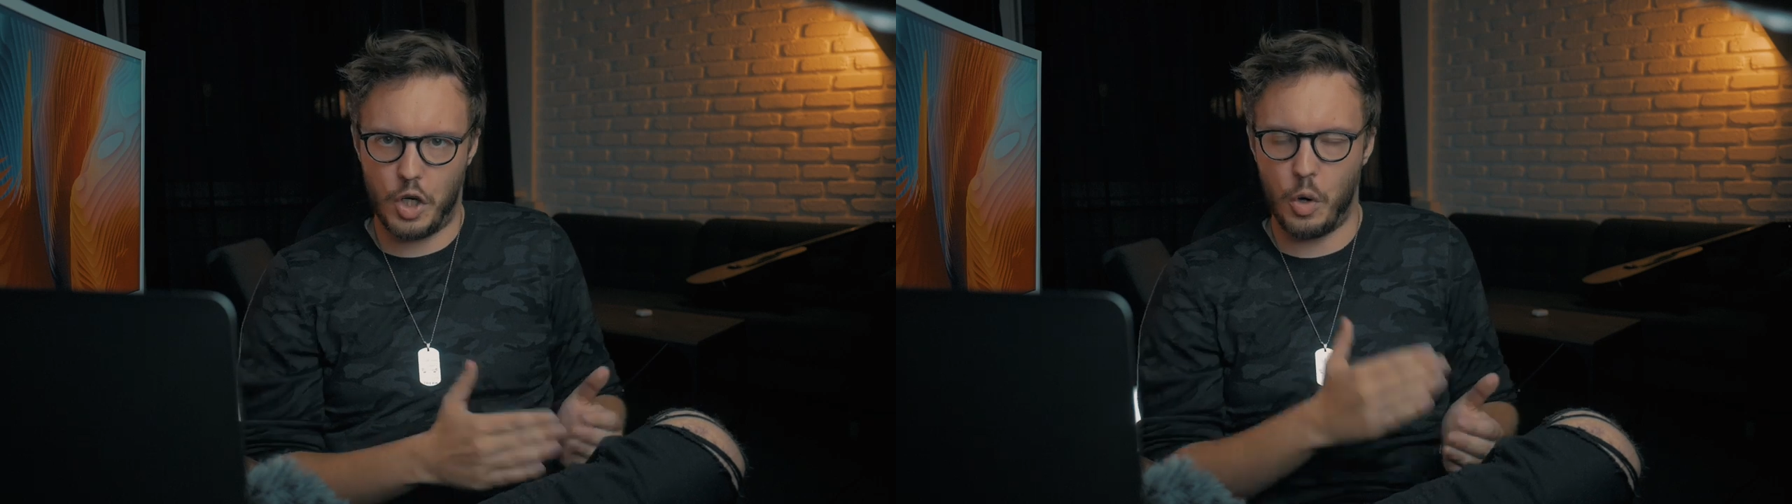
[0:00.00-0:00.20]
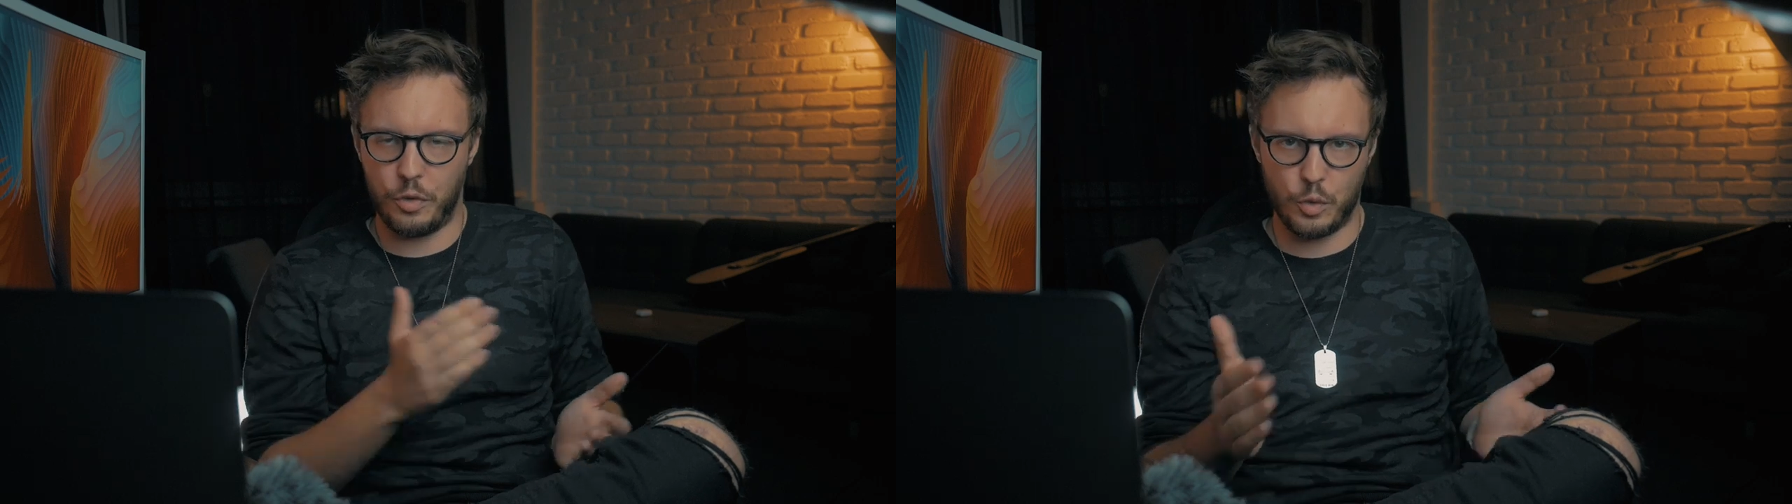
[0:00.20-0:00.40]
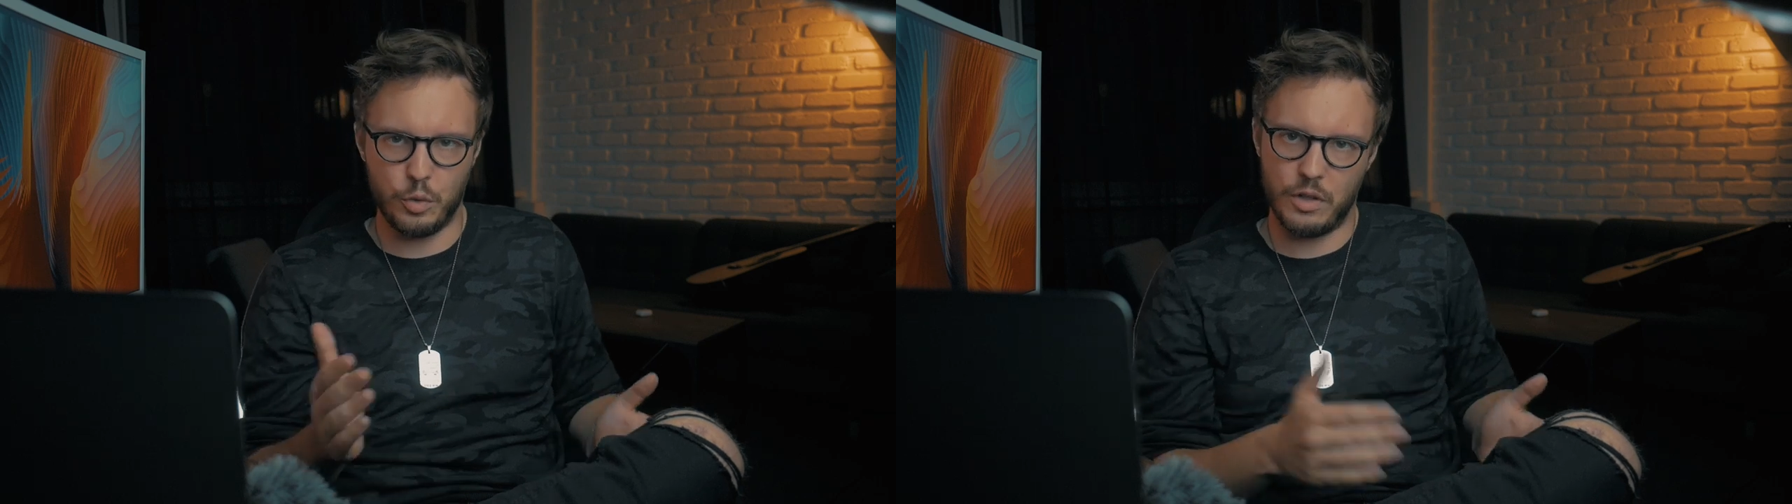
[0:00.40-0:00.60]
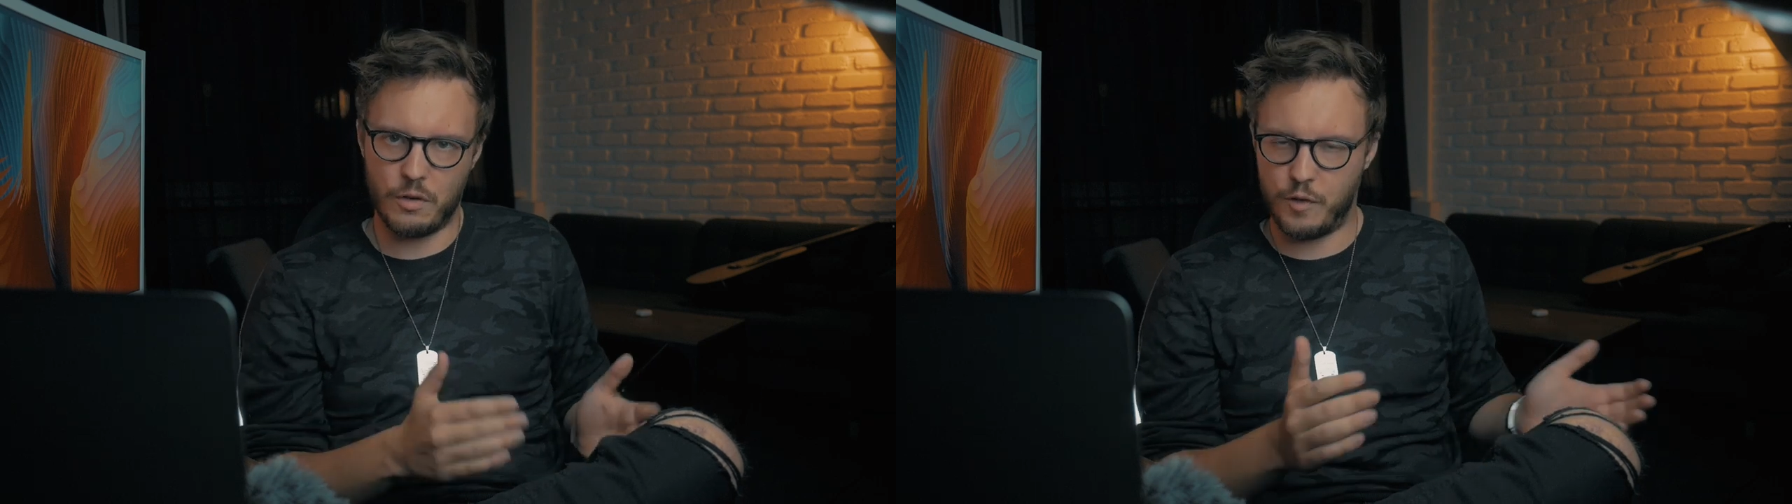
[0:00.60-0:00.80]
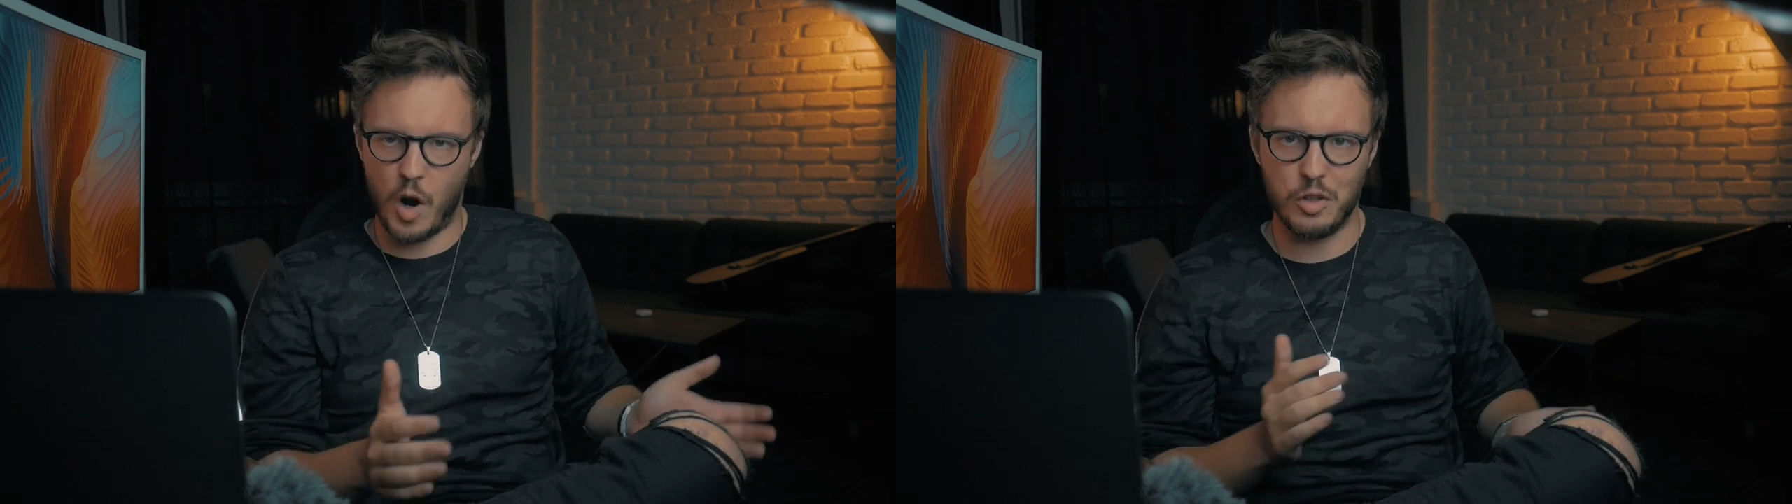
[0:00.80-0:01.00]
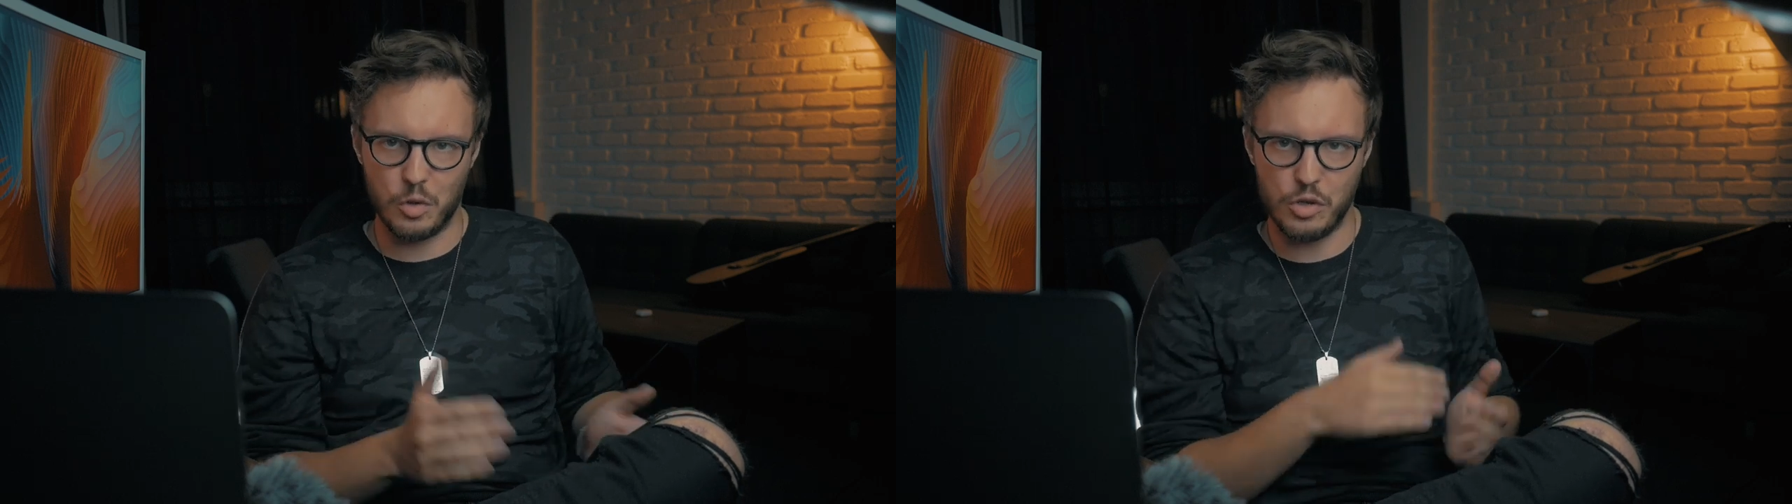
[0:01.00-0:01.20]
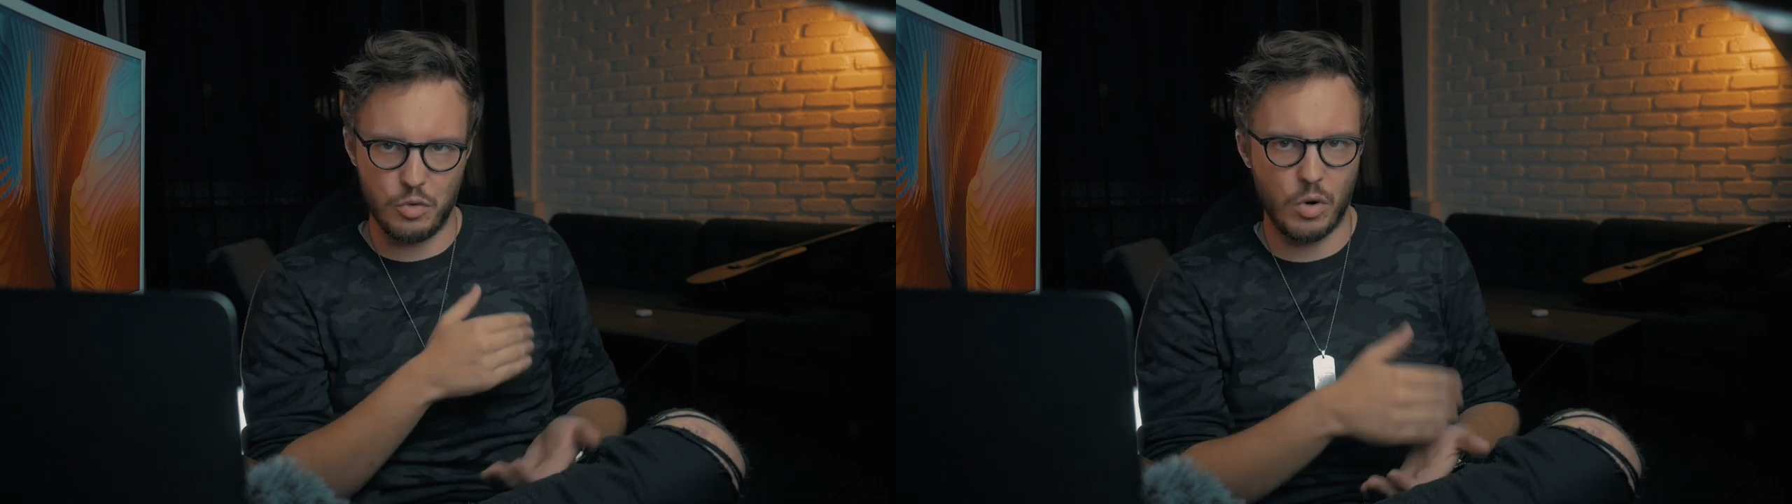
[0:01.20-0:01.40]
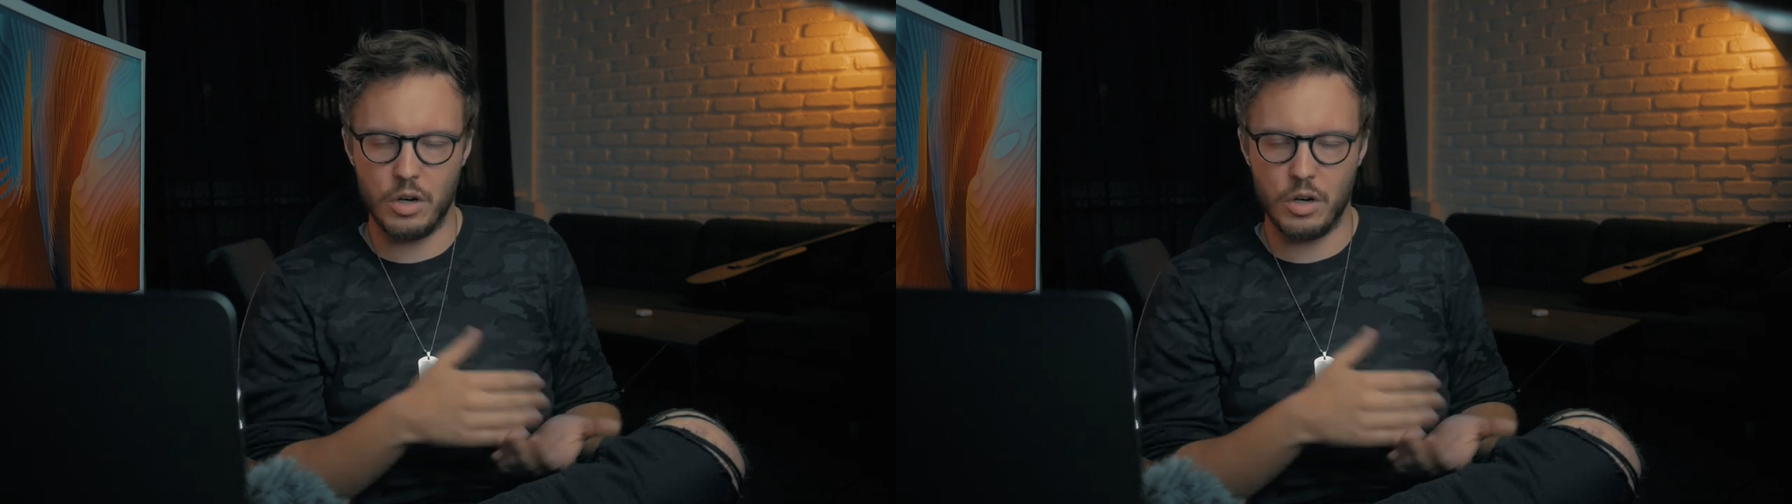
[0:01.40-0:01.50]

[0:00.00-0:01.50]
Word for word: go through their followers